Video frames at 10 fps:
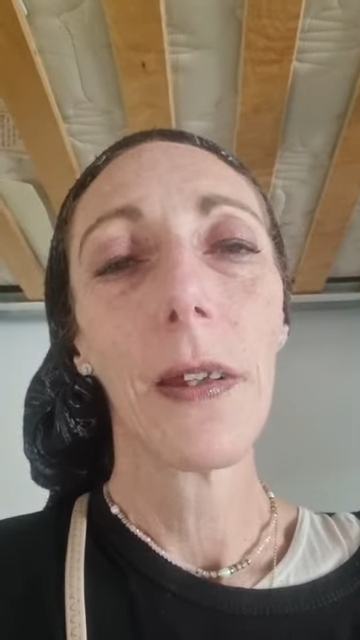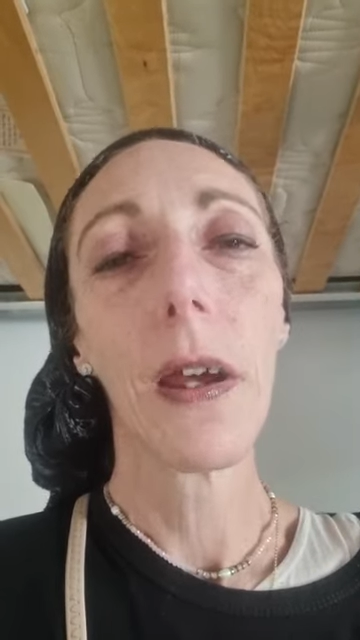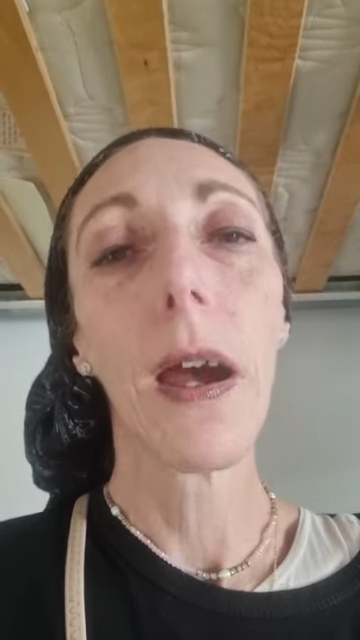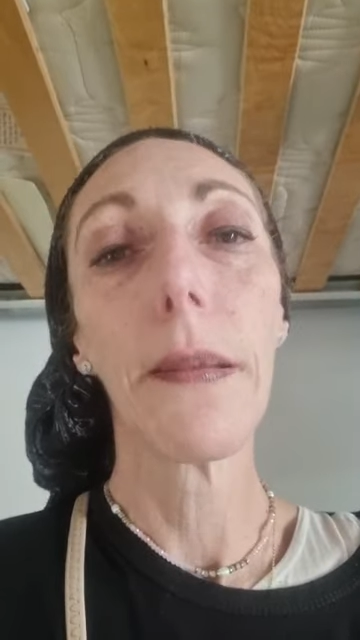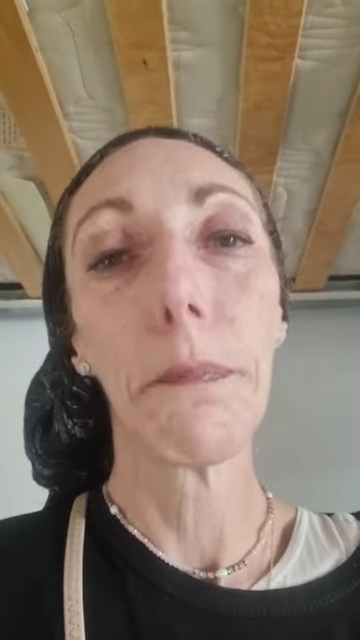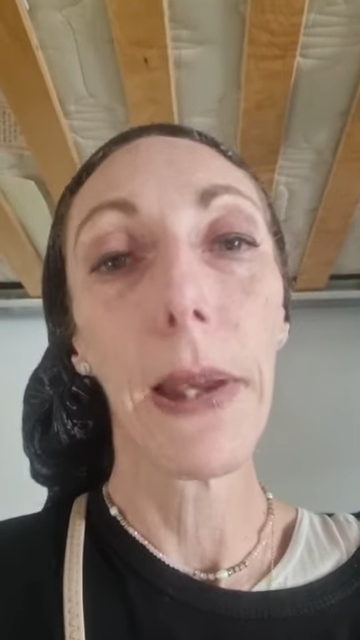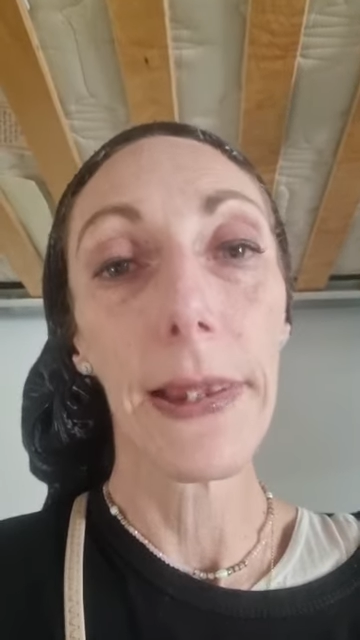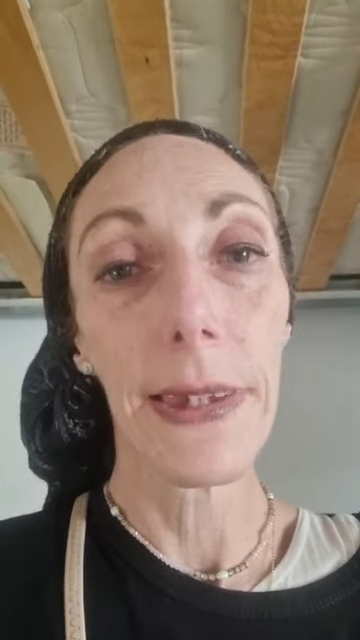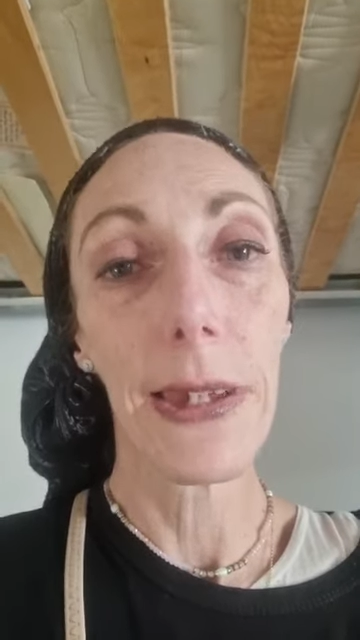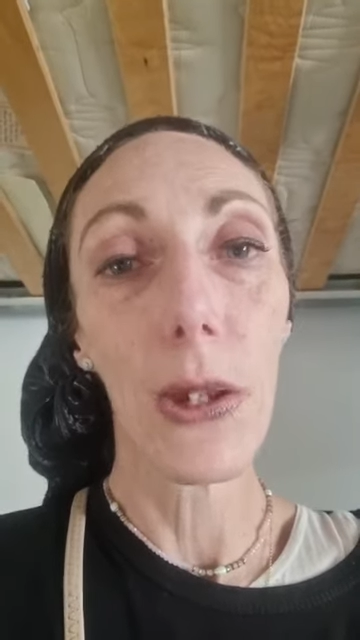God
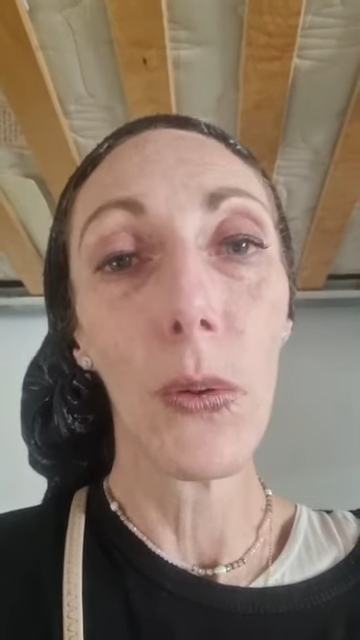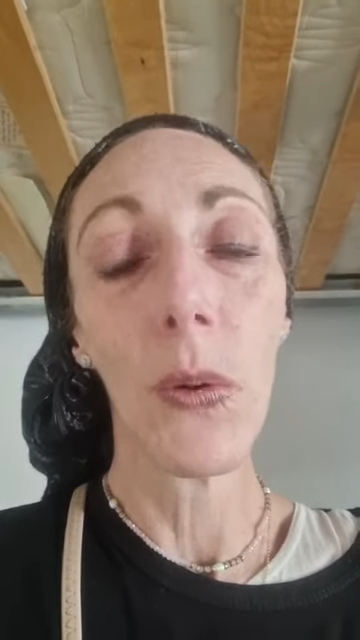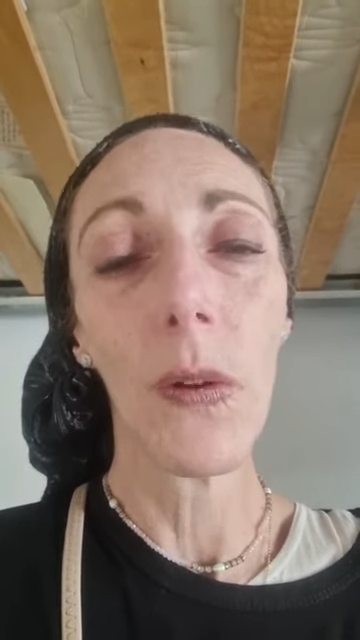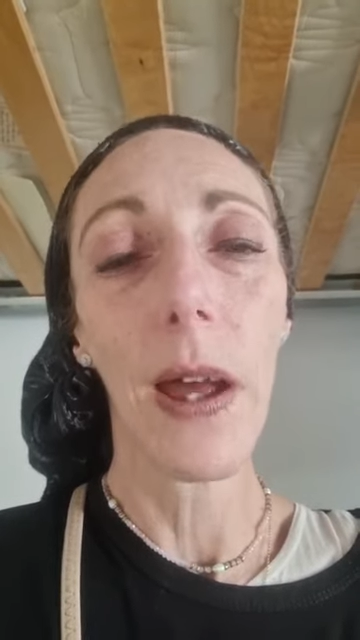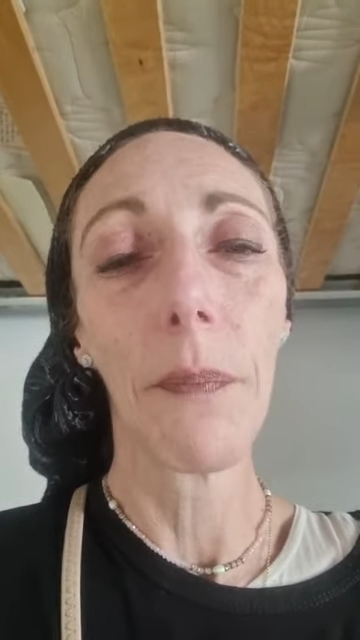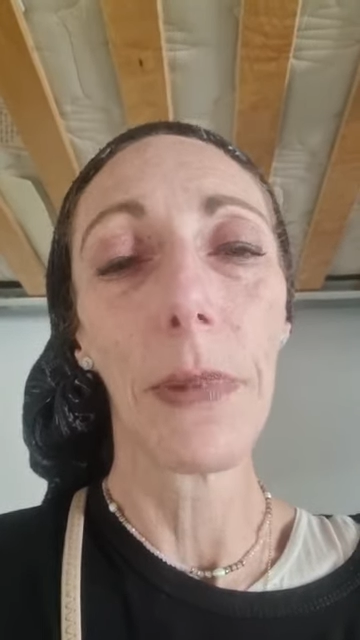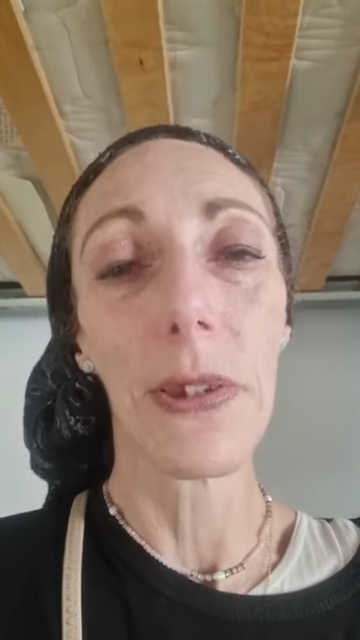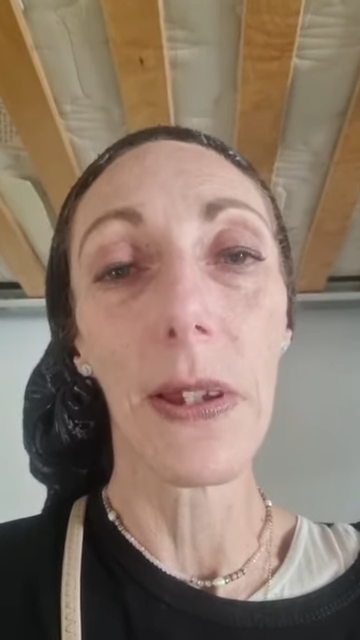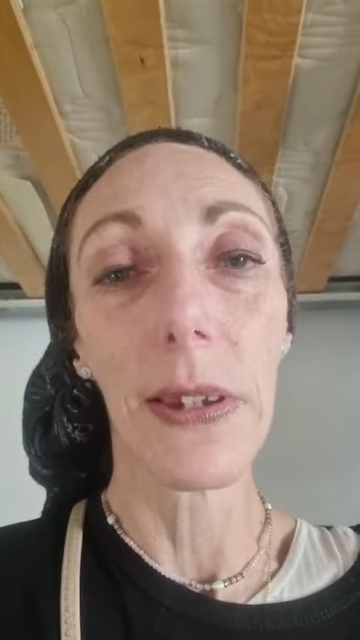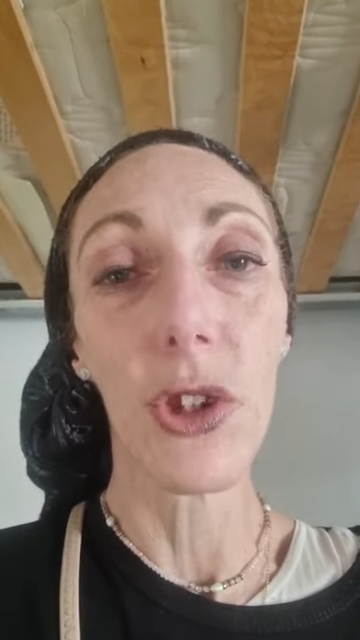bless you. And
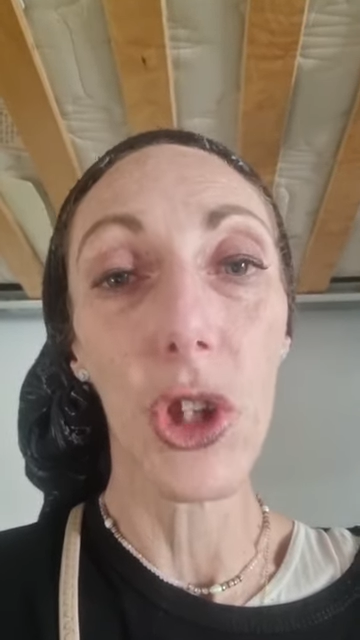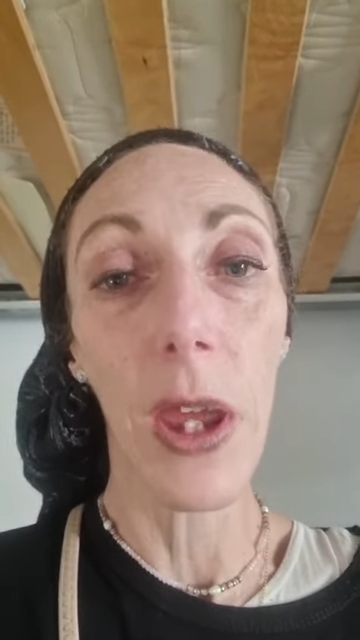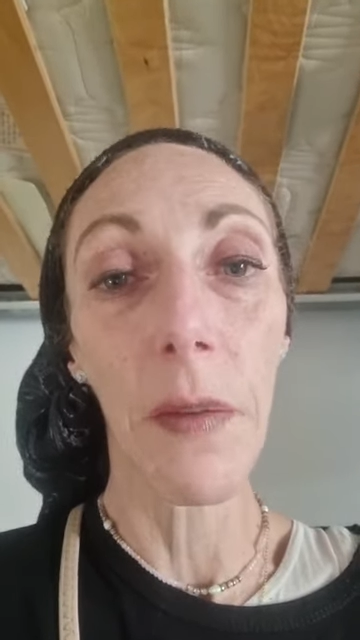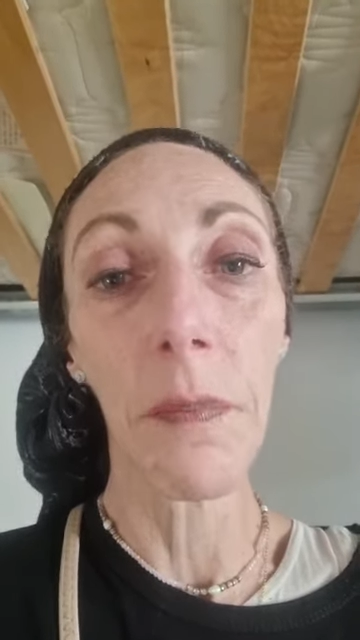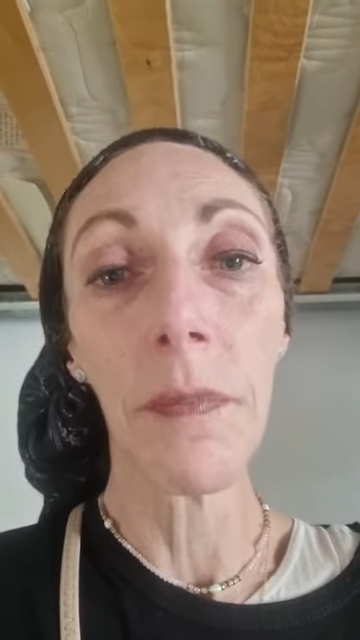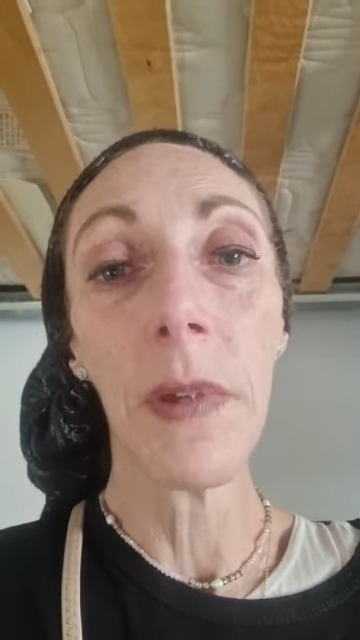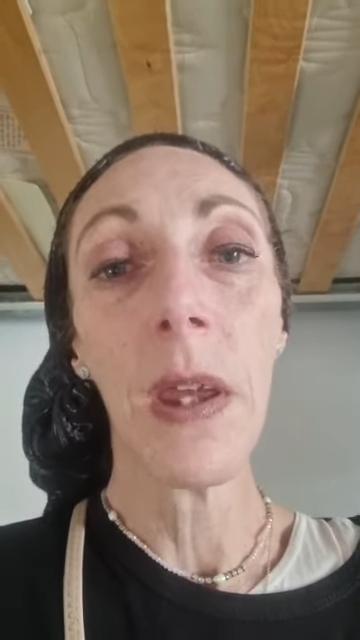Bezat Hashem,